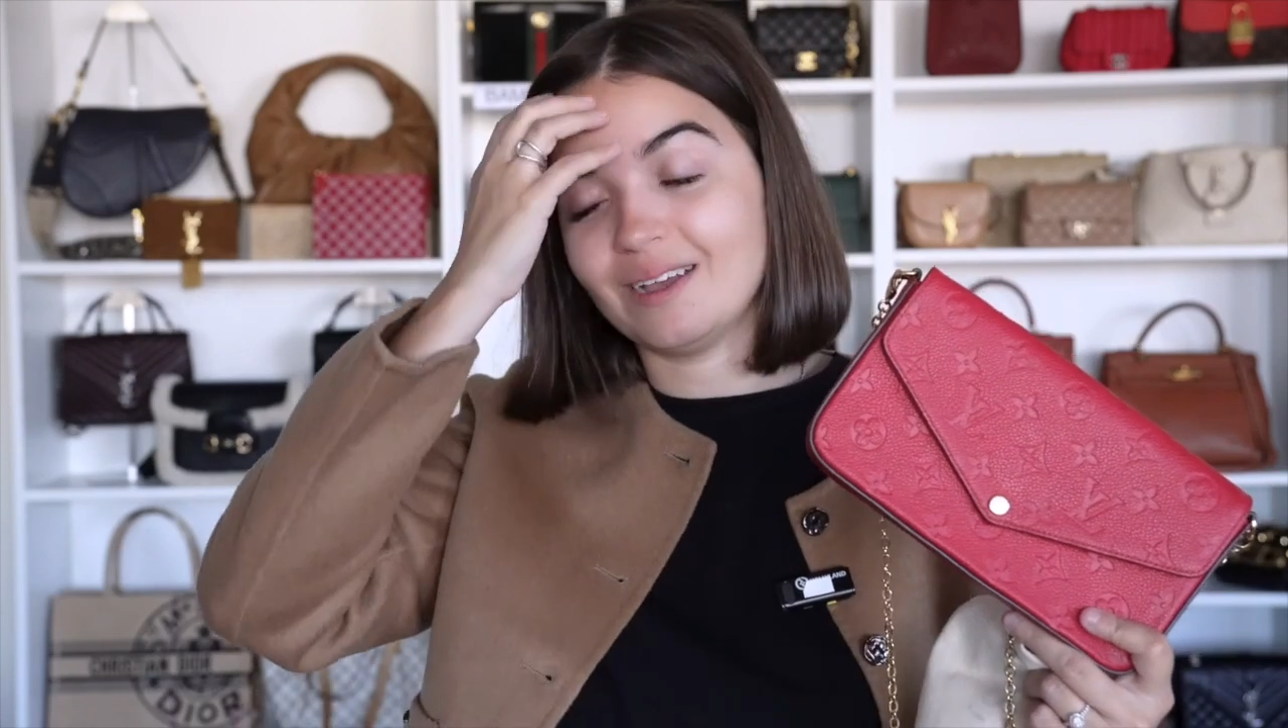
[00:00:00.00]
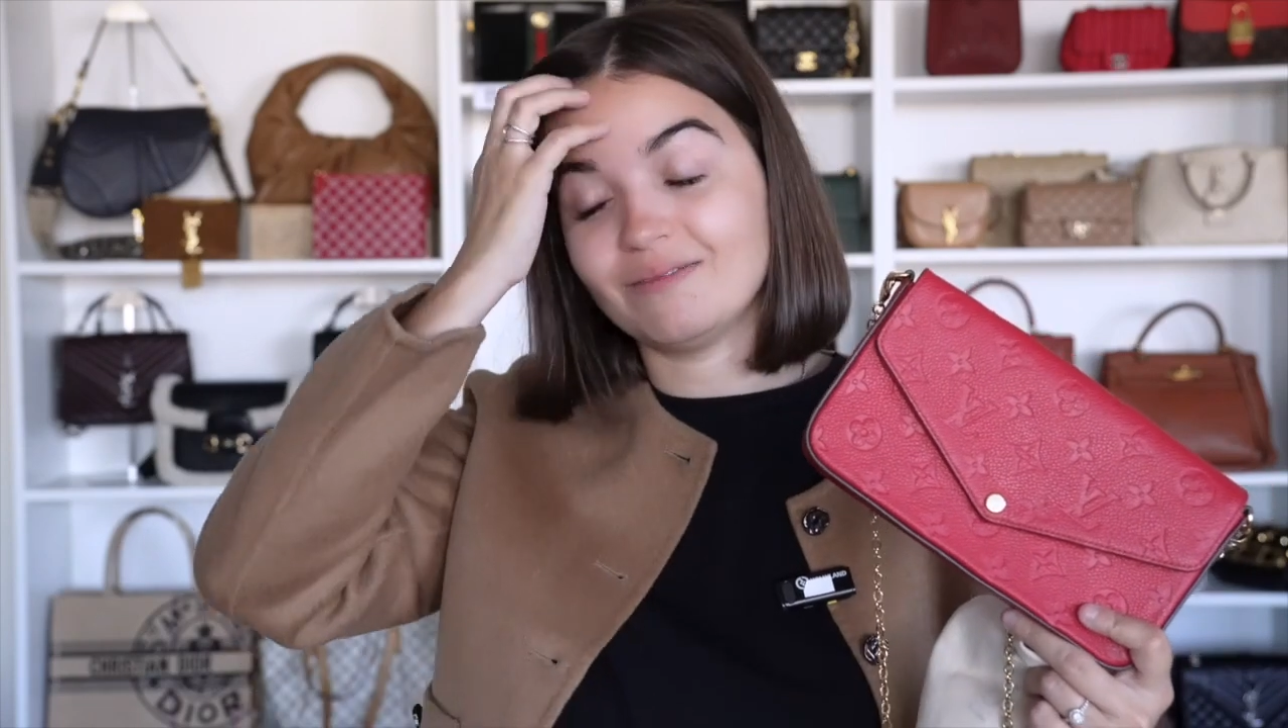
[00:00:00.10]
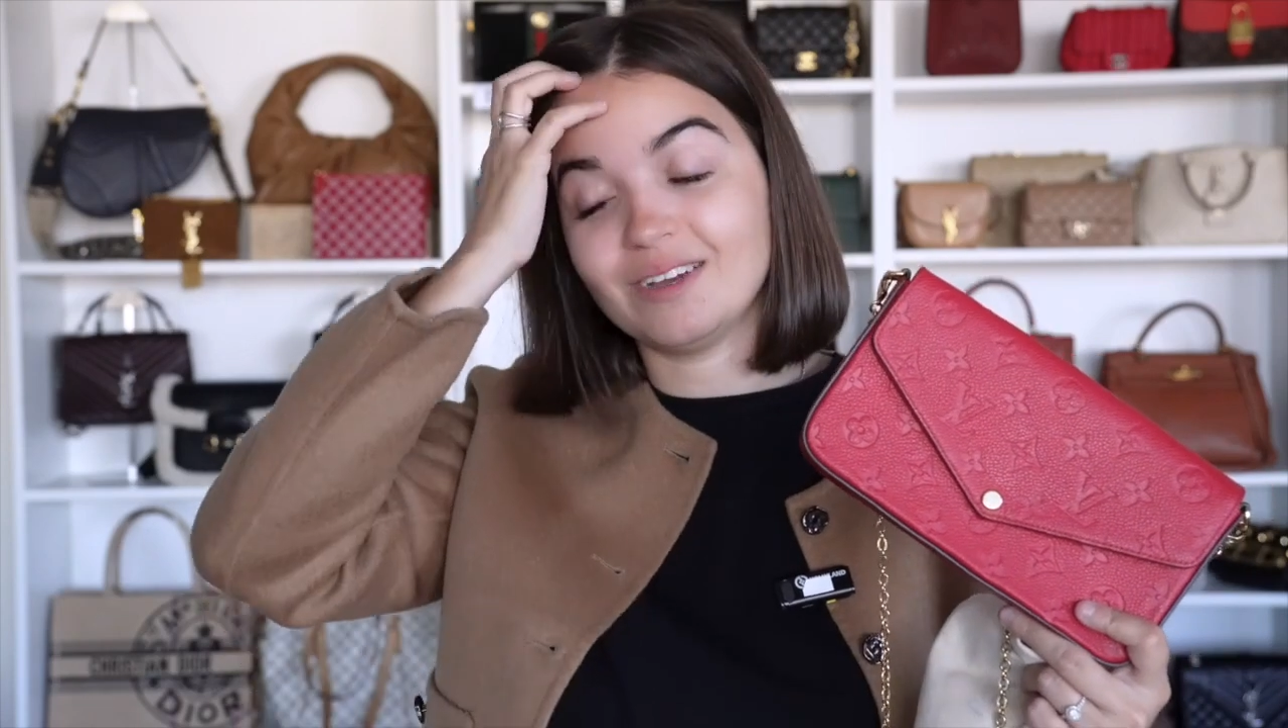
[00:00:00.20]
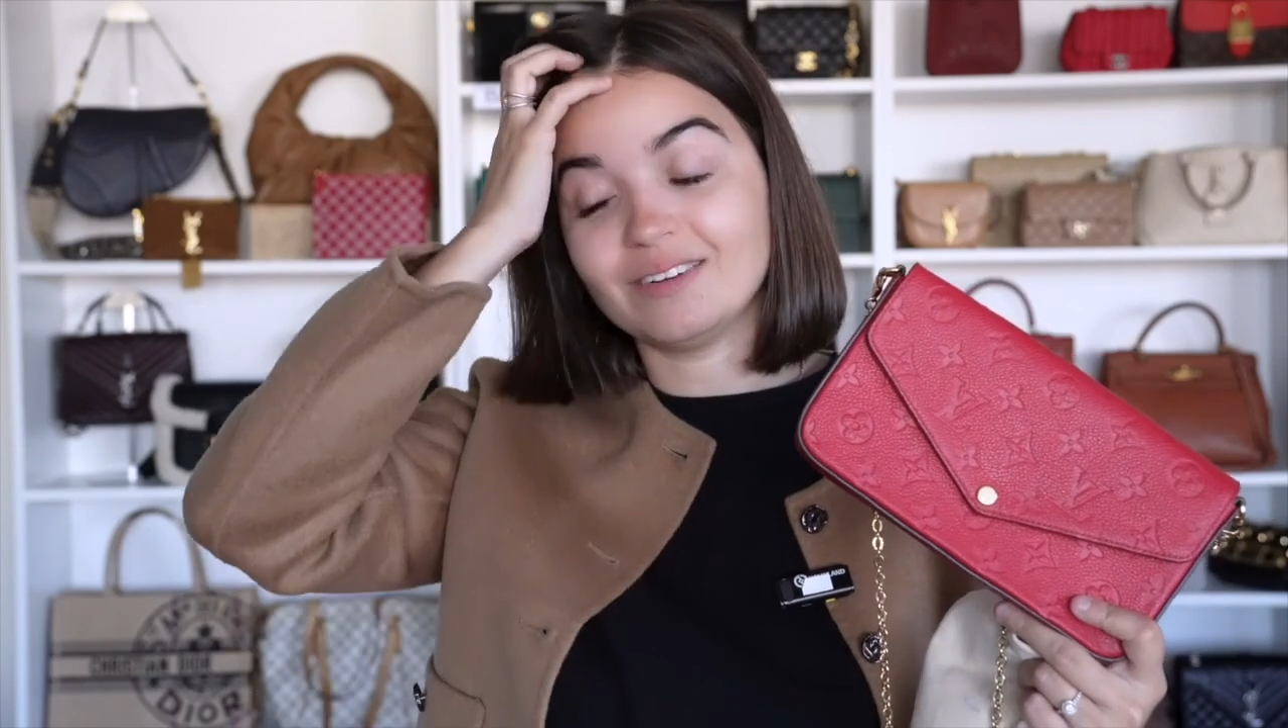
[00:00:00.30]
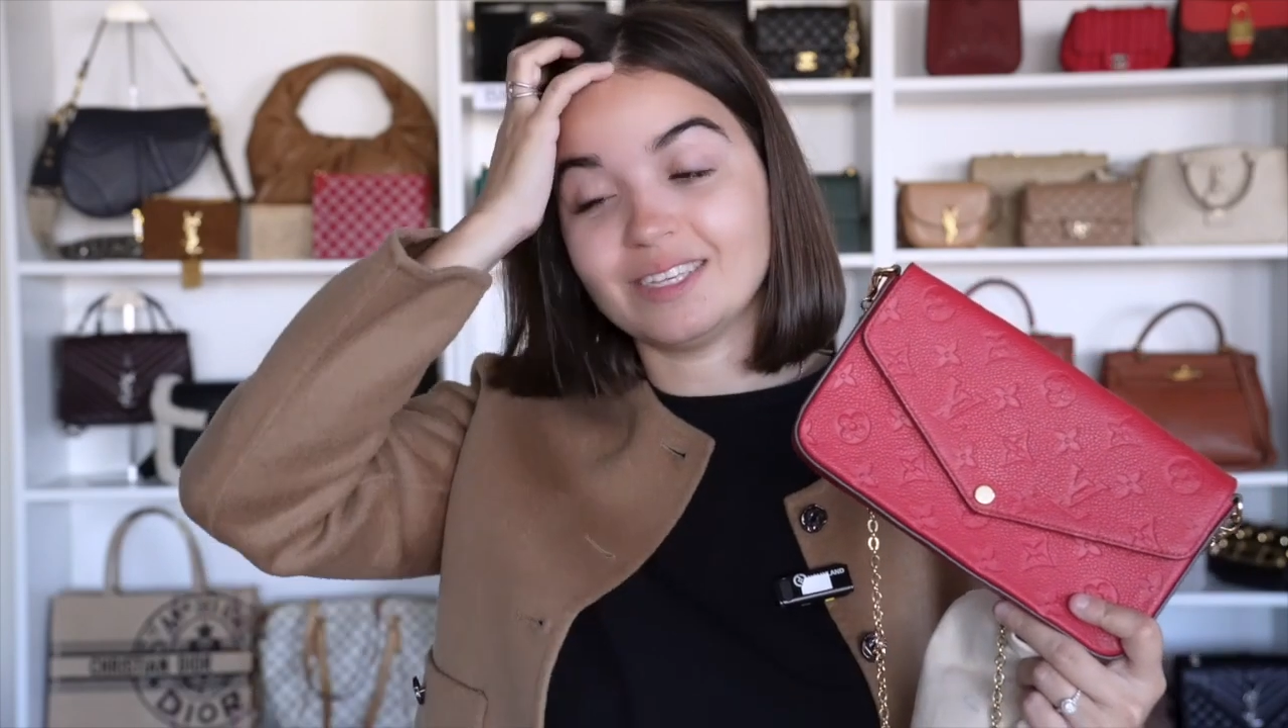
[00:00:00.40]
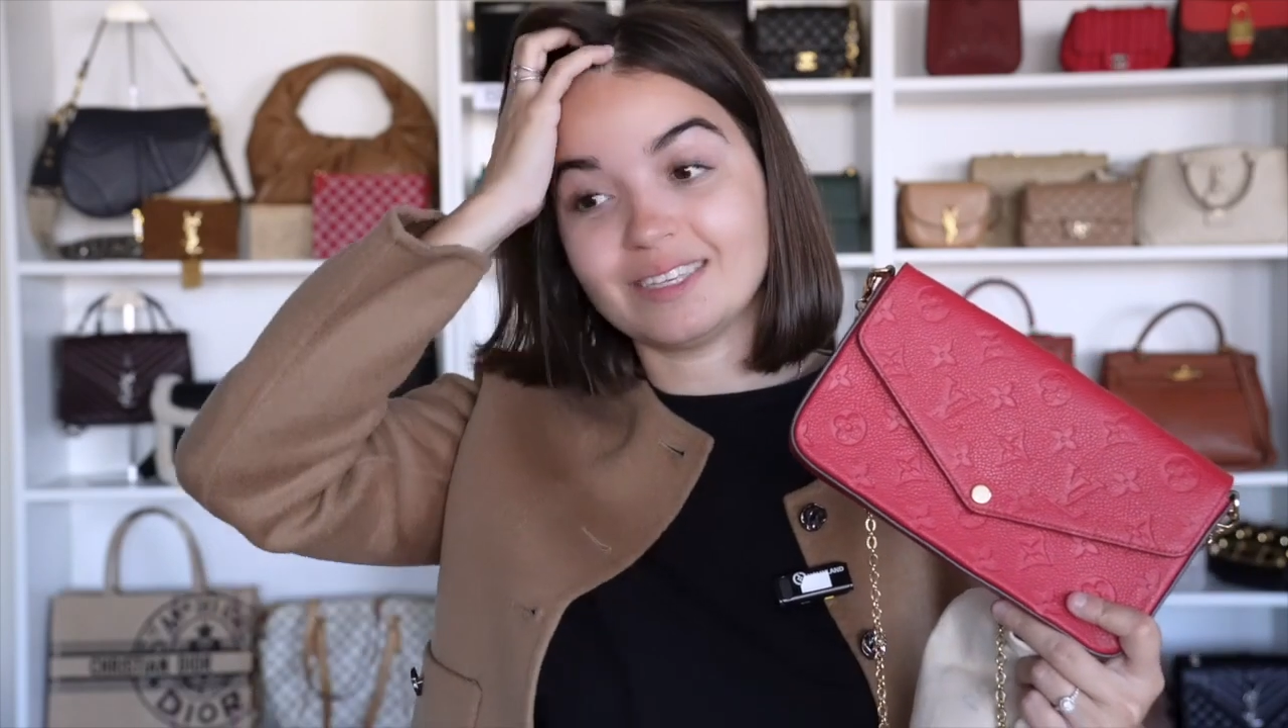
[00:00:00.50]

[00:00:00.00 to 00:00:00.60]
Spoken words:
I'm very